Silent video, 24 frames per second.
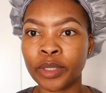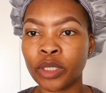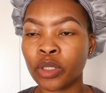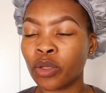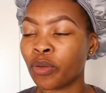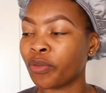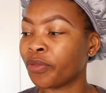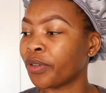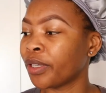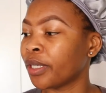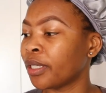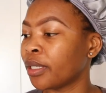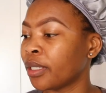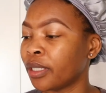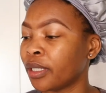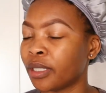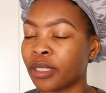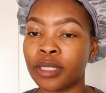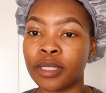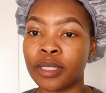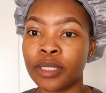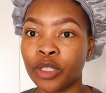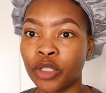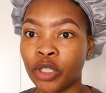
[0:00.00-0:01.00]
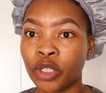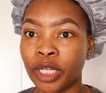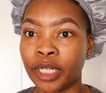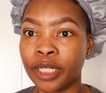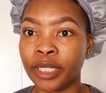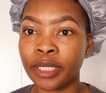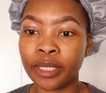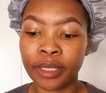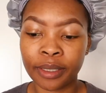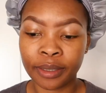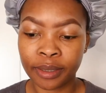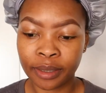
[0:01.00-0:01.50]
Toffee is the
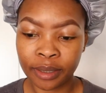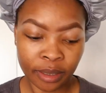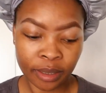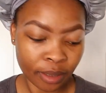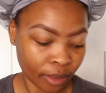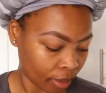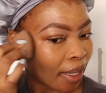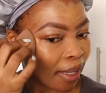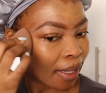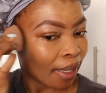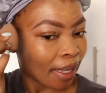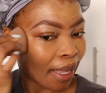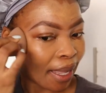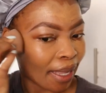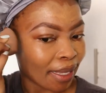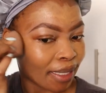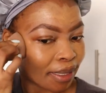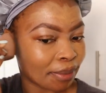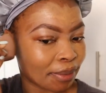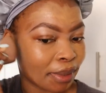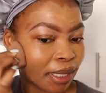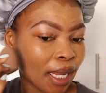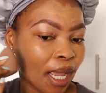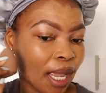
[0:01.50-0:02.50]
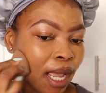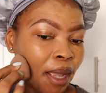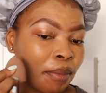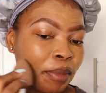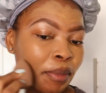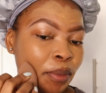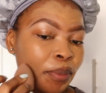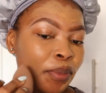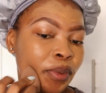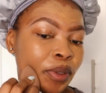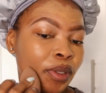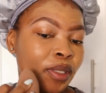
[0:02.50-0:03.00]
shade. Guys, Mina,
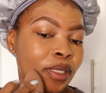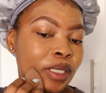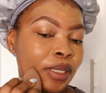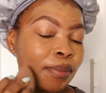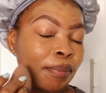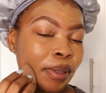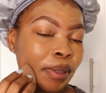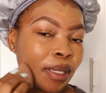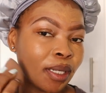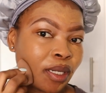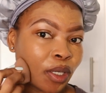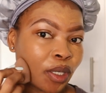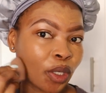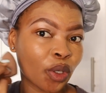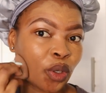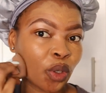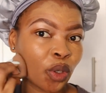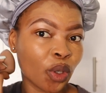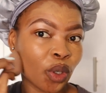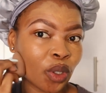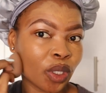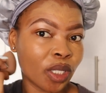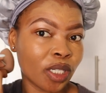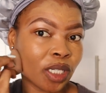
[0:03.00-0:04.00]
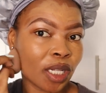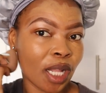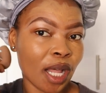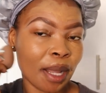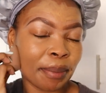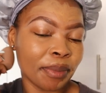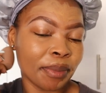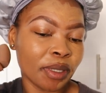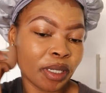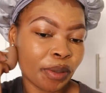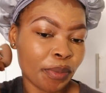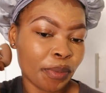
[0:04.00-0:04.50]
I'm a beauty blender girl.
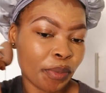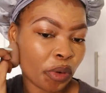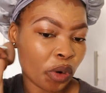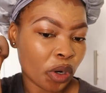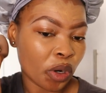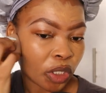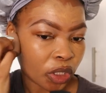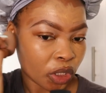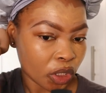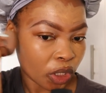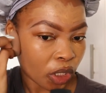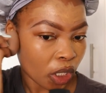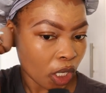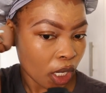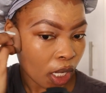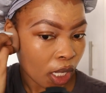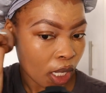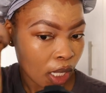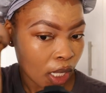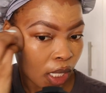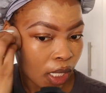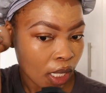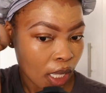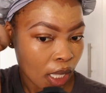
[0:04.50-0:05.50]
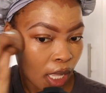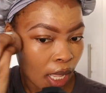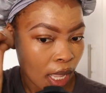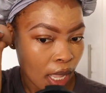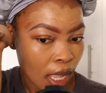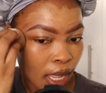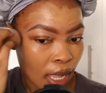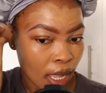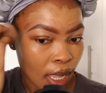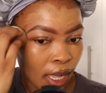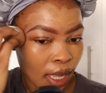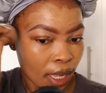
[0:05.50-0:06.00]
I'm not a brush girl.
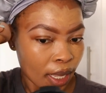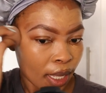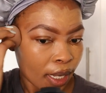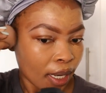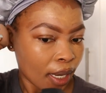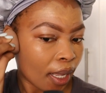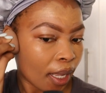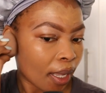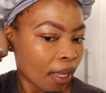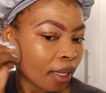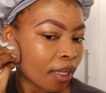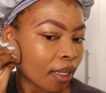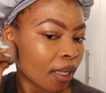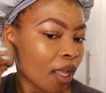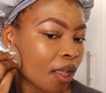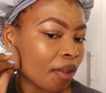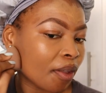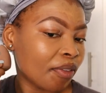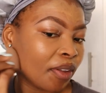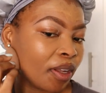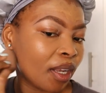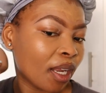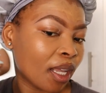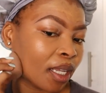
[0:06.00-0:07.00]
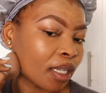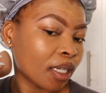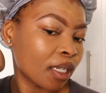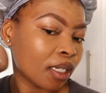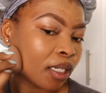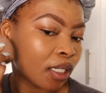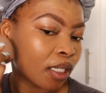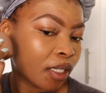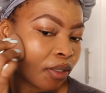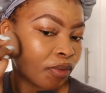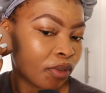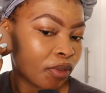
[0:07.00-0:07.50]
Like, I feel like
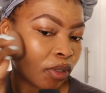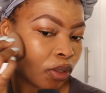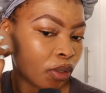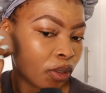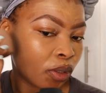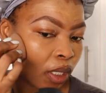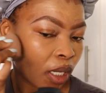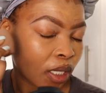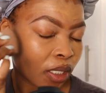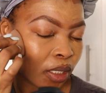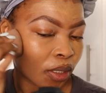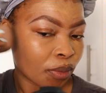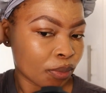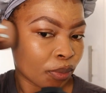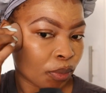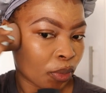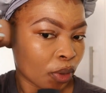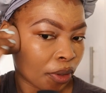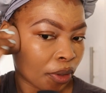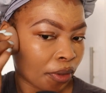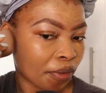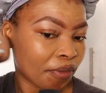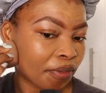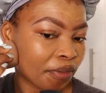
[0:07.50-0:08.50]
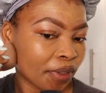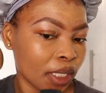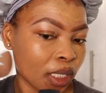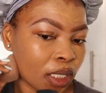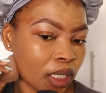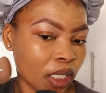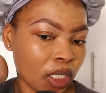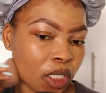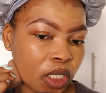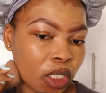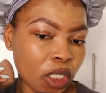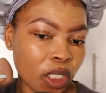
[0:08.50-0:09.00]
it gives you a smooth
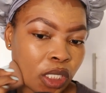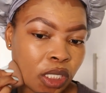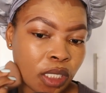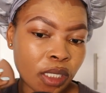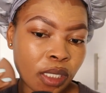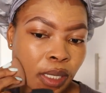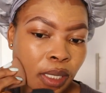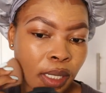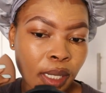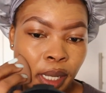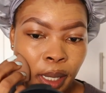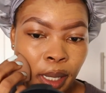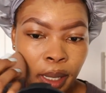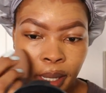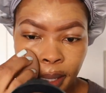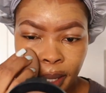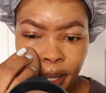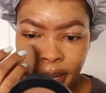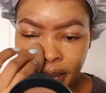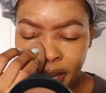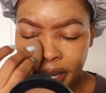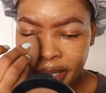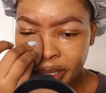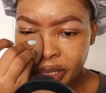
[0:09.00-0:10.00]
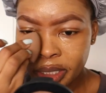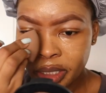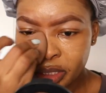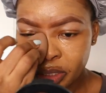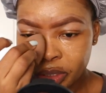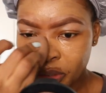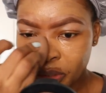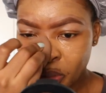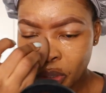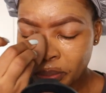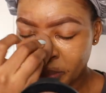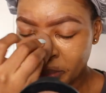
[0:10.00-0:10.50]
finish, and
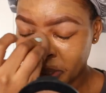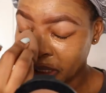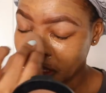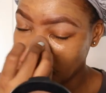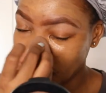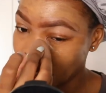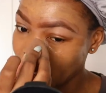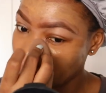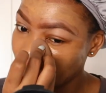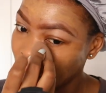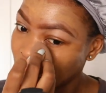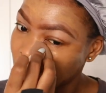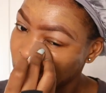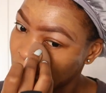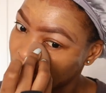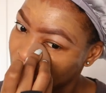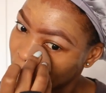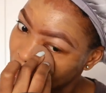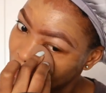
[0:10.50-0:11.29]
it's so much easier to